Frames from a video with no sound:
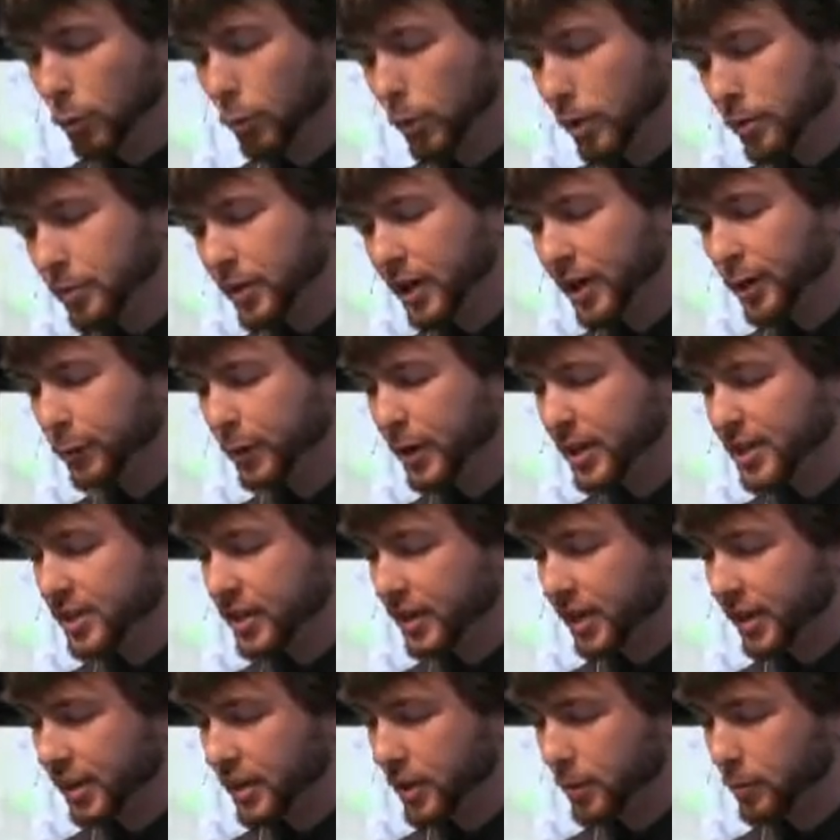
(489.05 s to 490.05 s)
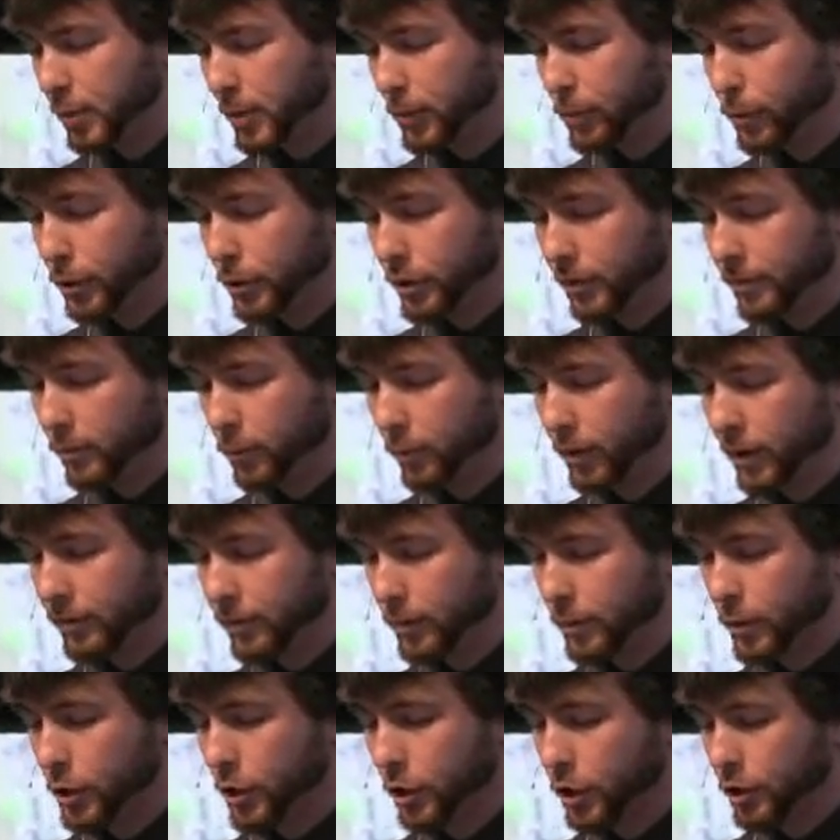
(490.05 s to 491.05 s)
One big reason I think people drift away
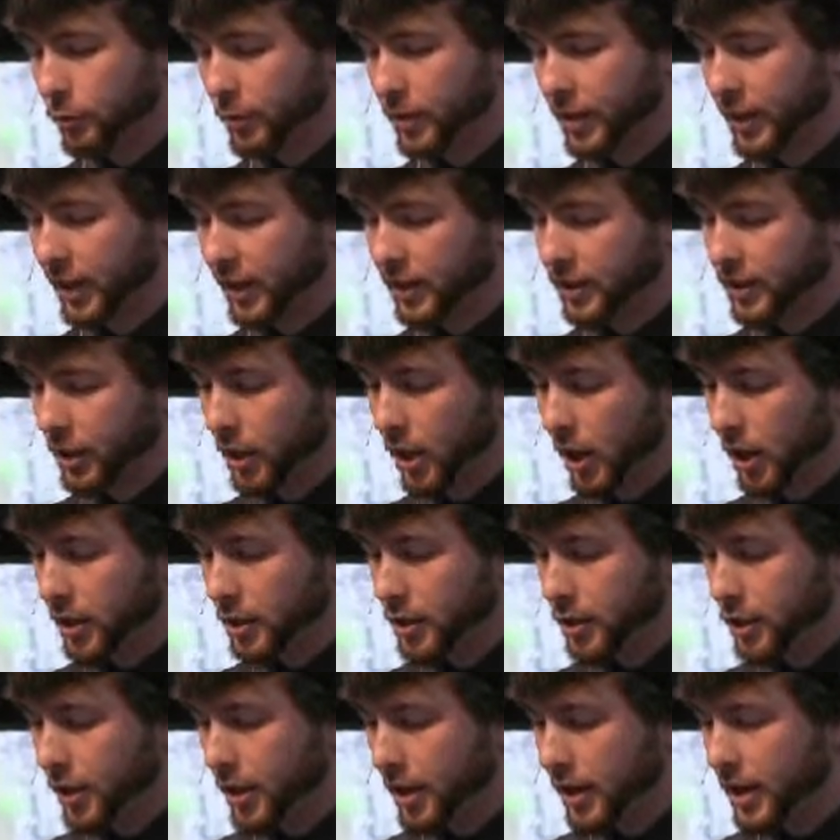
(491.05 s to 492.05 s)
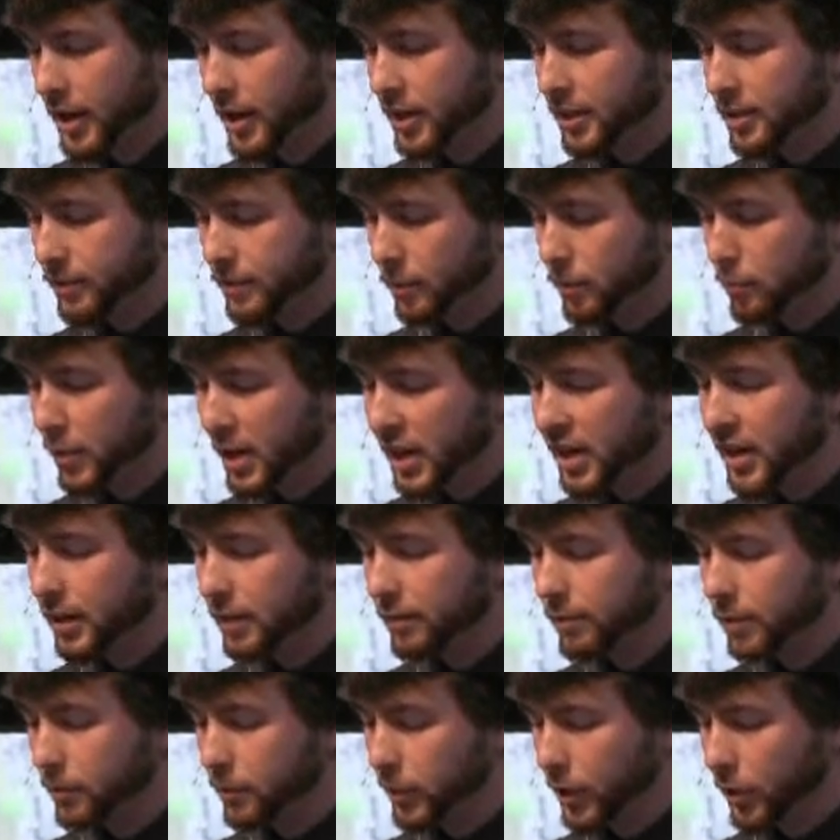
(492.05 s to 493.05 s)
from church when they get to college is that for
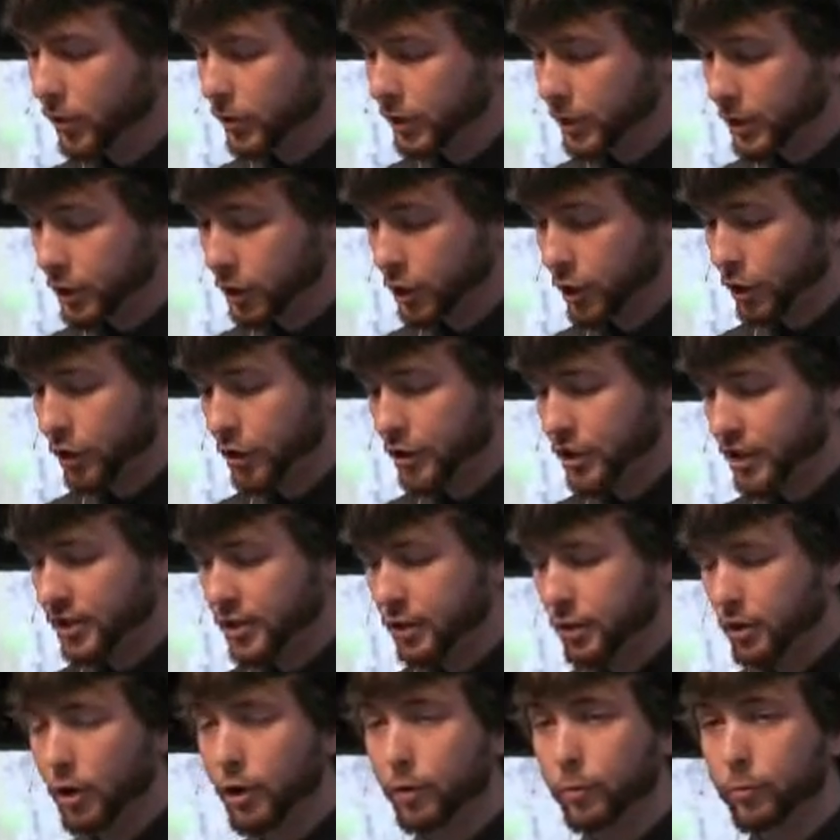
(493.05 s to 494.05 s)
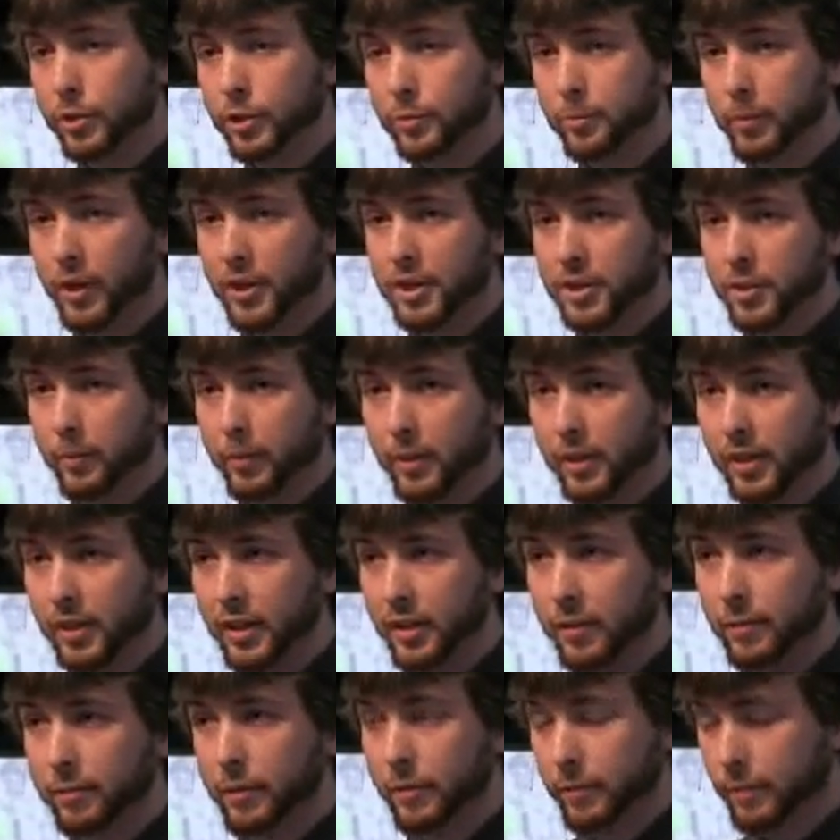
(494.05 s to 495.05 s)
many of them, going to church is their own
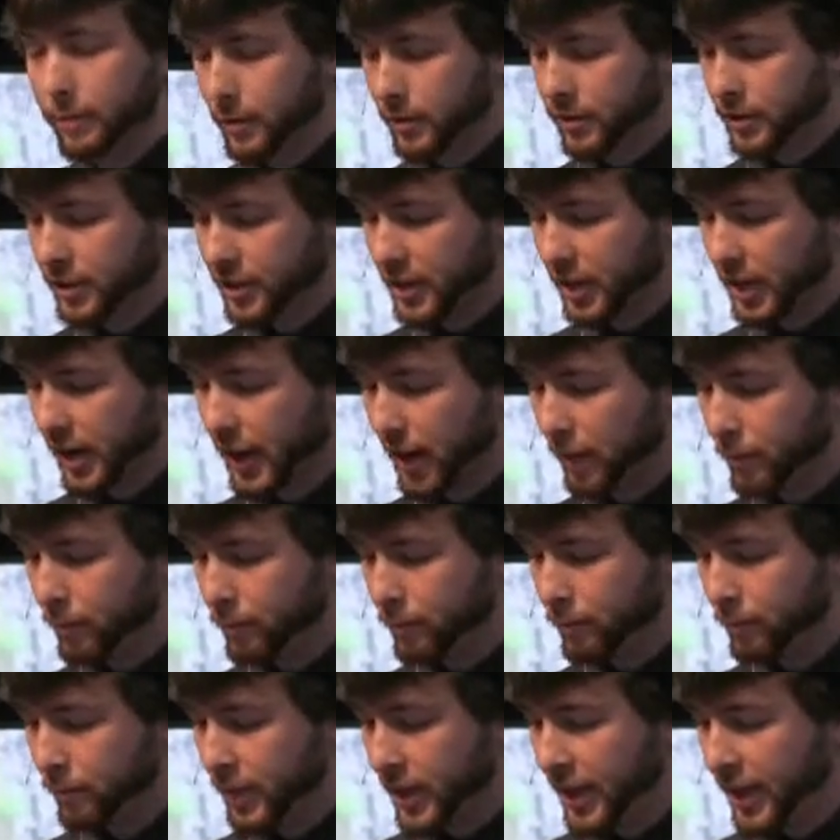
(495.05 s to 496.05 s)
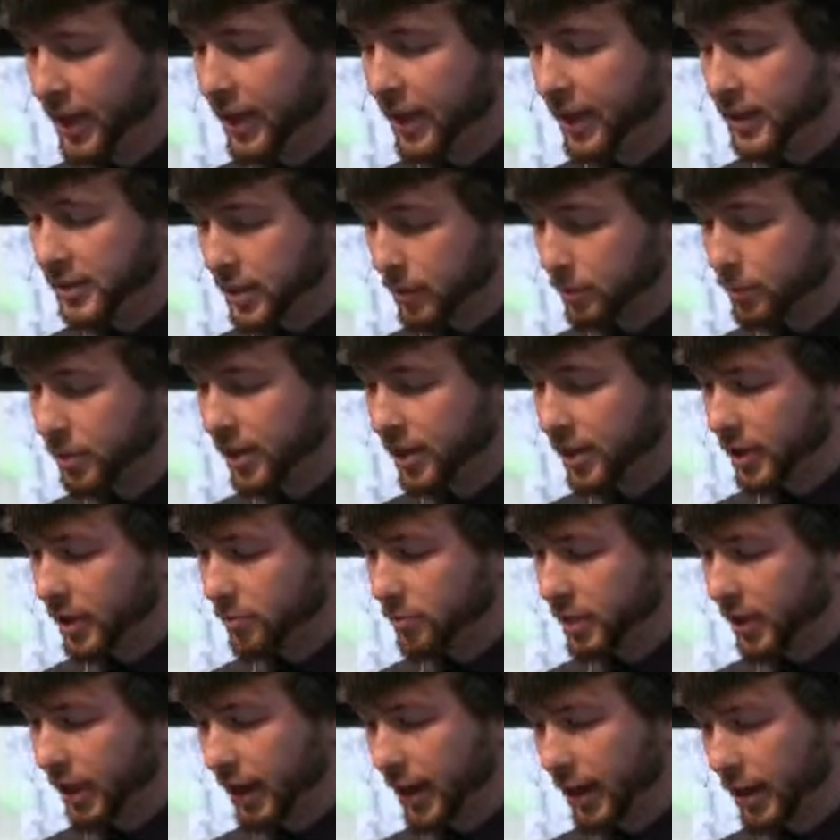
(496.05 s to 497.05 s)
responsibility for the first time. It's up to
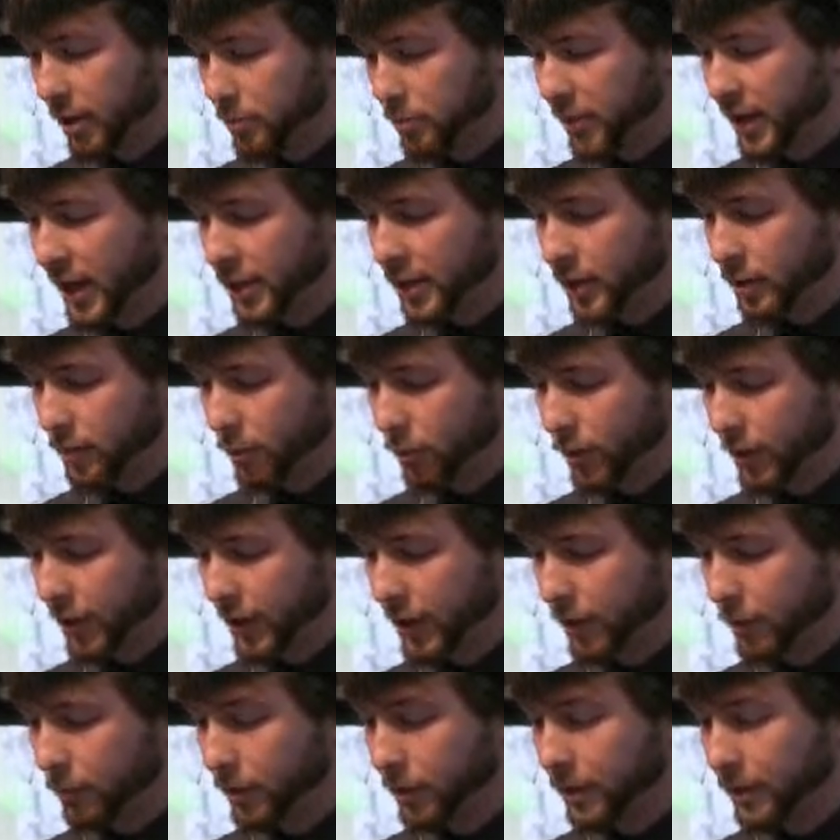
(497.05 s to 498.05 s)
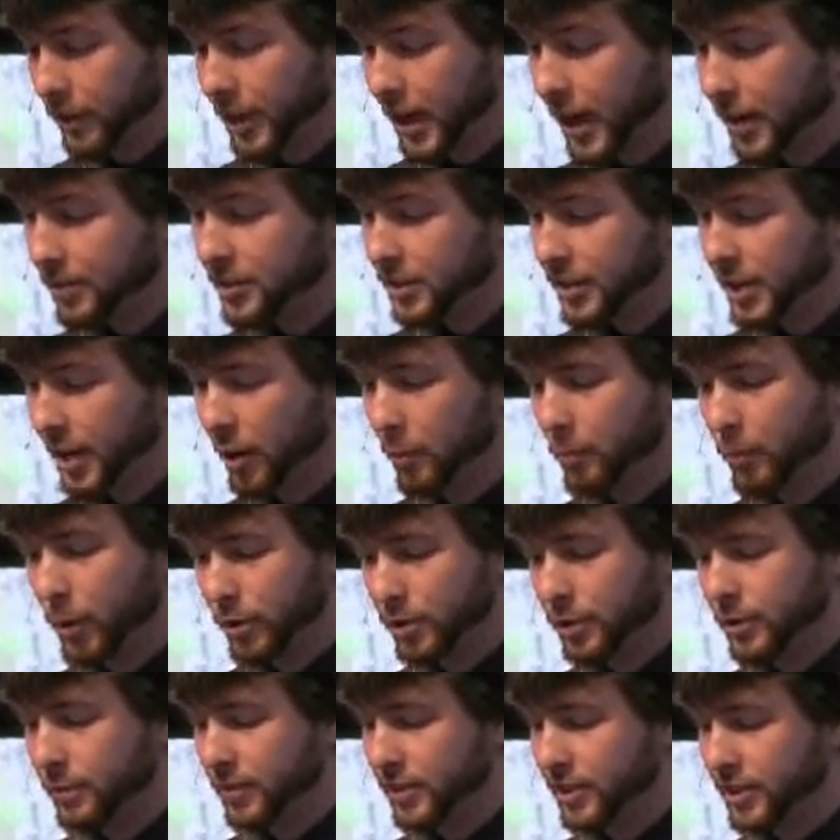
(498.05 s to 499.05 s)
them to get out of bed in the morning, and with the lifestyle
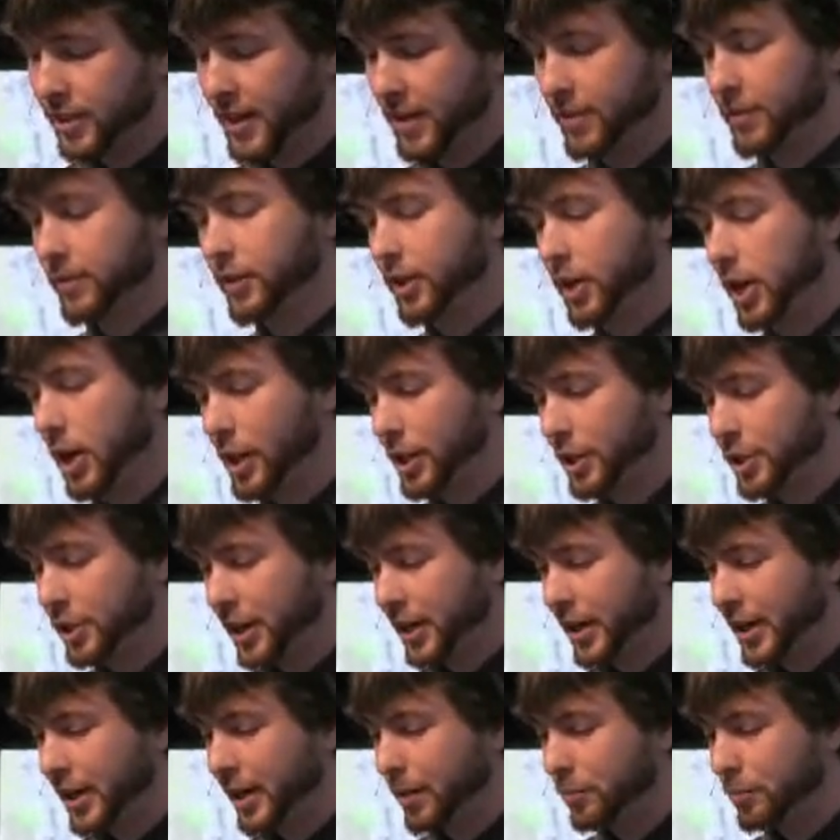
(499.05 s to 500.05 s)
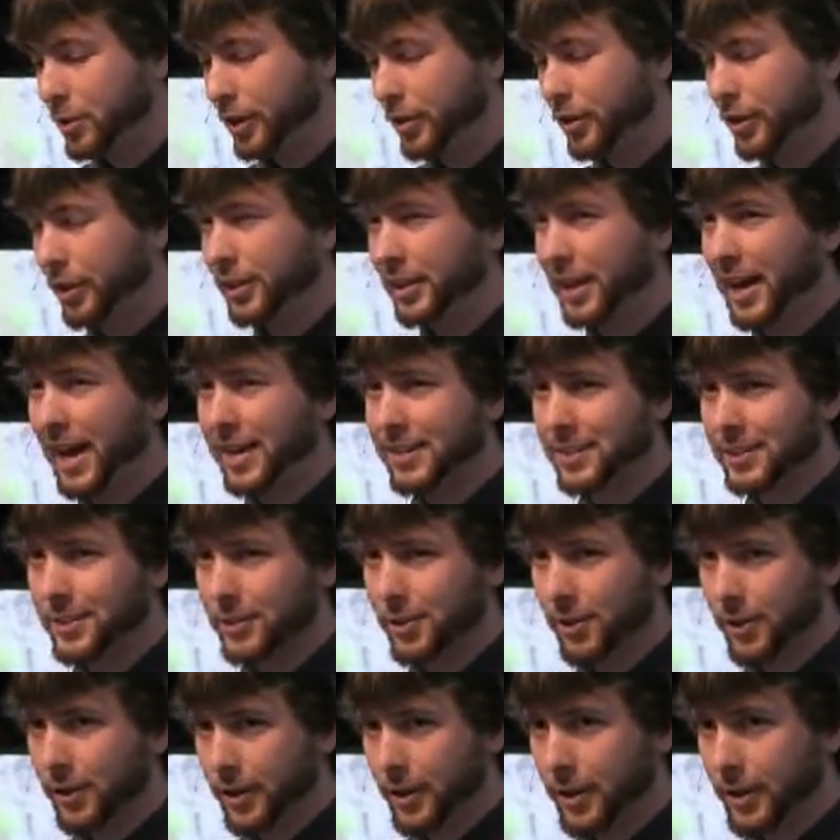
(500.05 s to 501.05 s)
most of us have in college, getting up to go to class
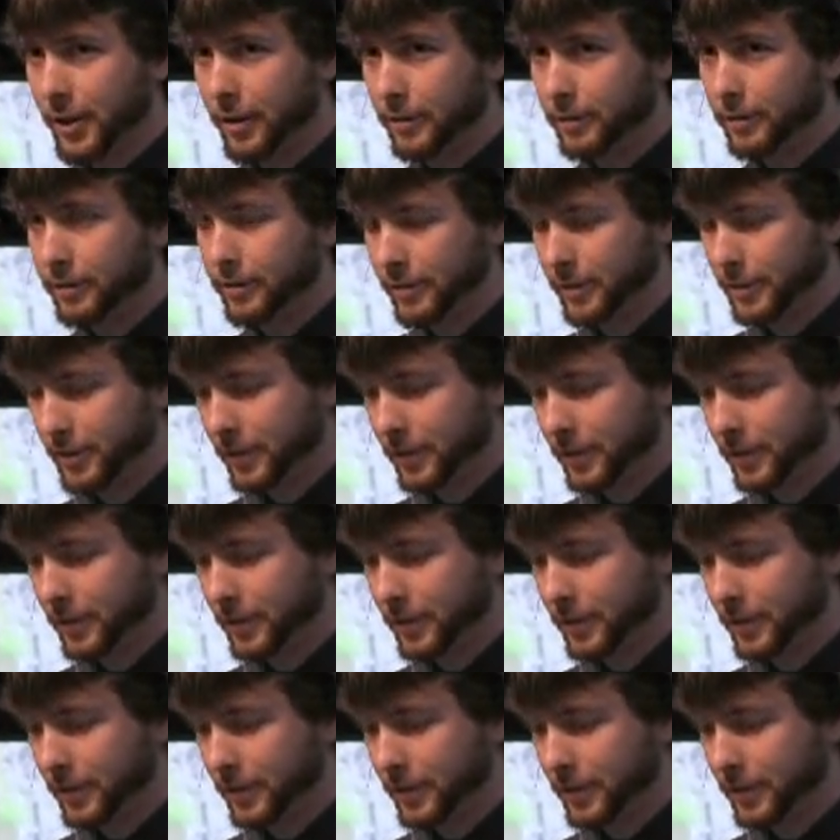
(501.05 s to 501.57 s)
is hard enough.